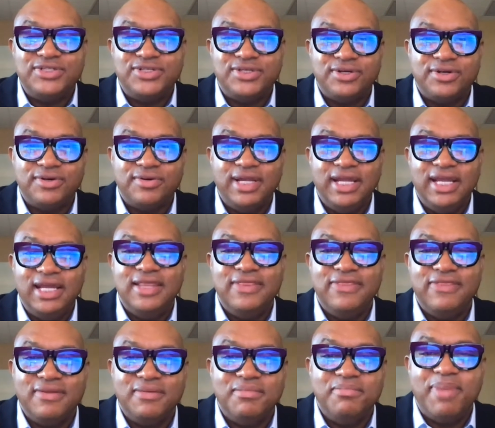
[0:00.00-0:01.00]
her
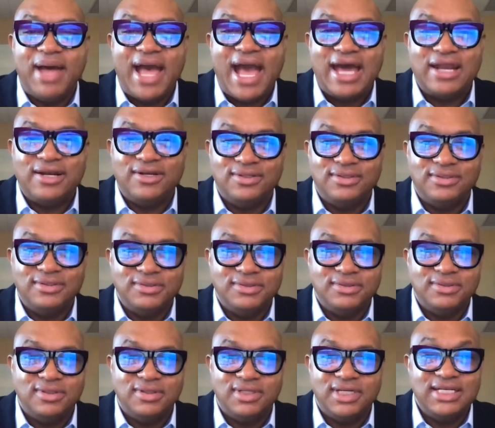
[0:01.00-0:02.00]
in the battle
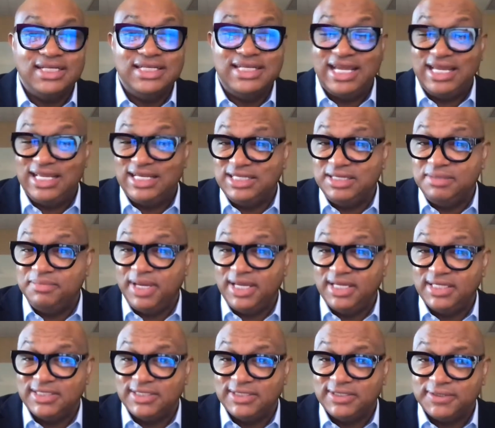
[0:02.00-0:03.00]
on a daily
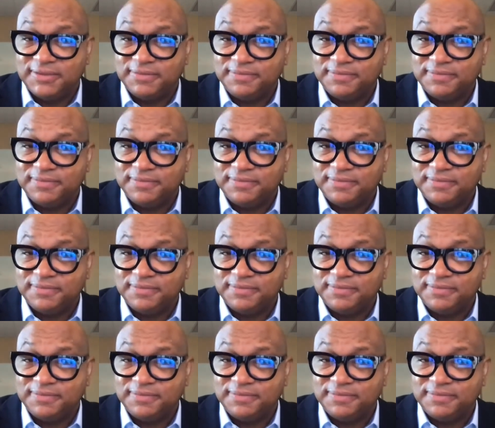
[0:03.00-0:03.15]
basis.